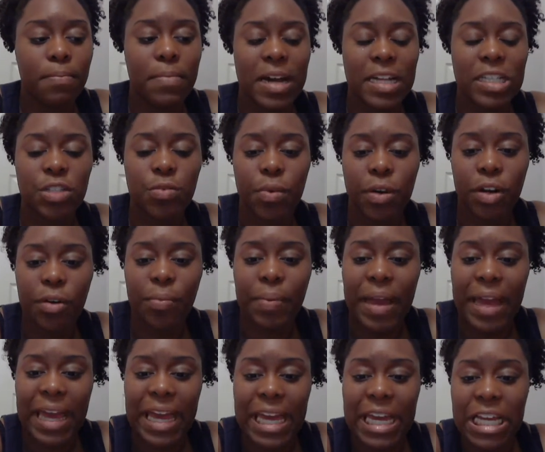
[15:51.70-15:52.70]
my Twitter
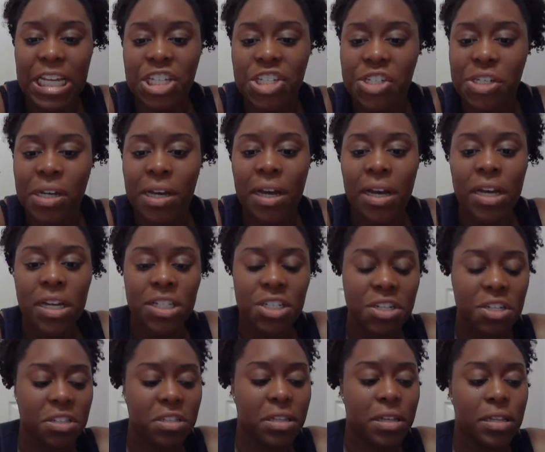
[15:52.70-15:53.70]
page
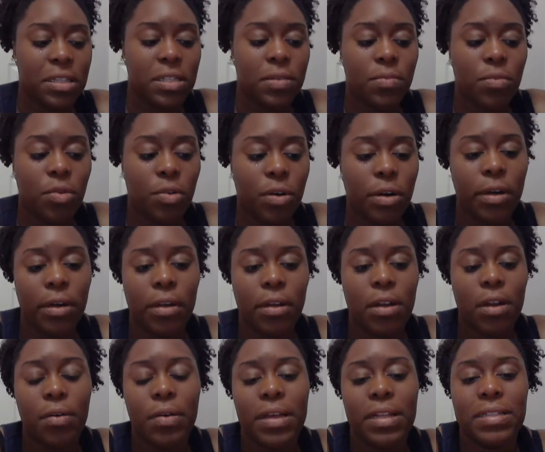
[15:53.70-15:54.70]
just to get some more,
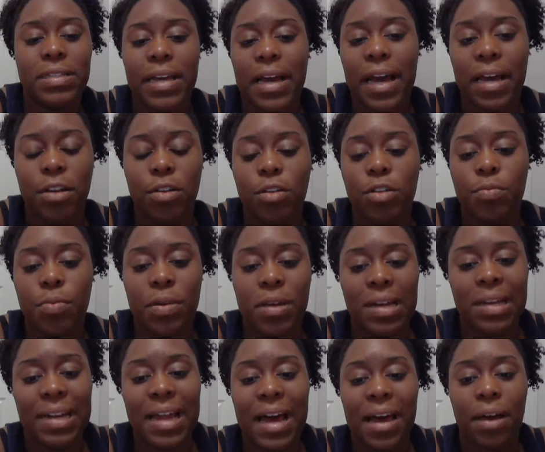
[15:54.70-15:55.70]
insight. I do tweet
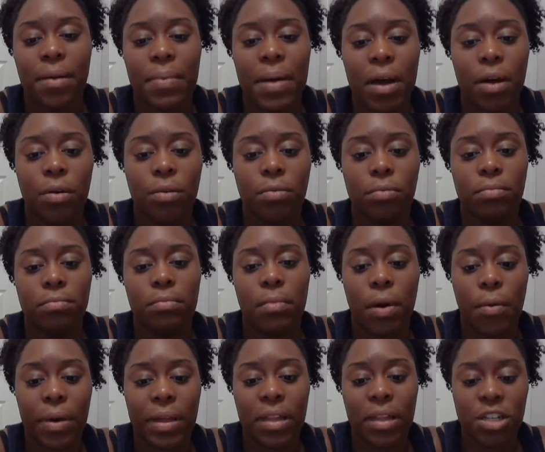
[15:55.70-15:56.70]
a lot about
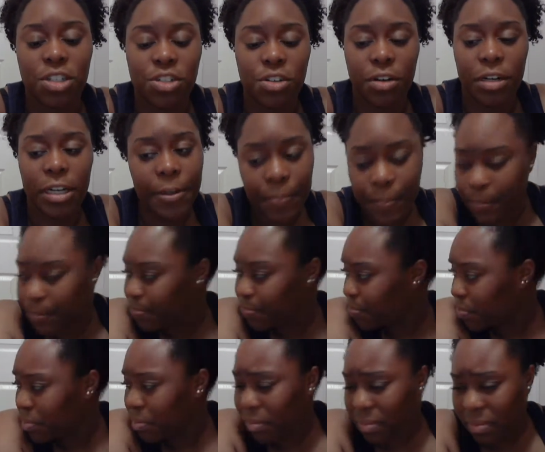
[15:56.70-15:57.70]
my weight loss journey.
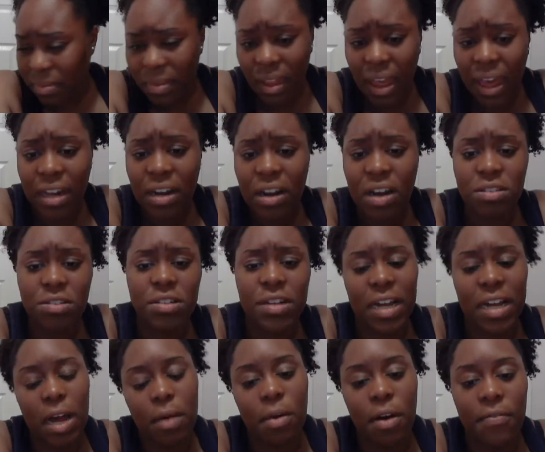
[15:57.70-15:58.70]
And also
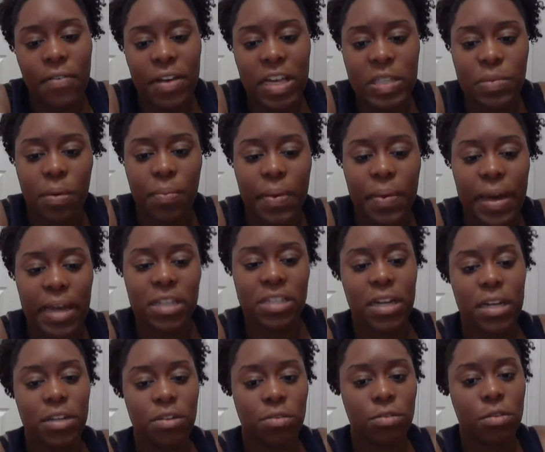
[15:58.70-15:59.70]
check out my Facebook page,
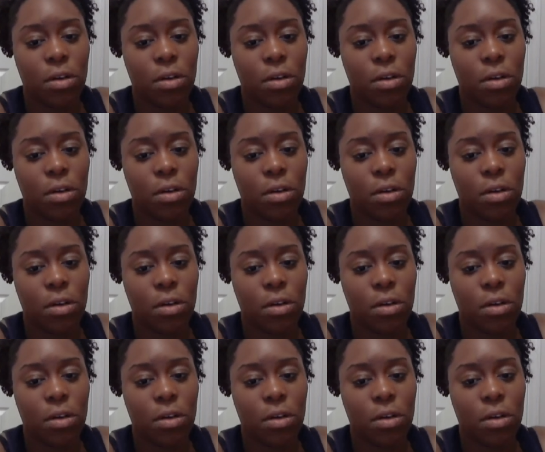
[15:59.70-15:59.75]
and I do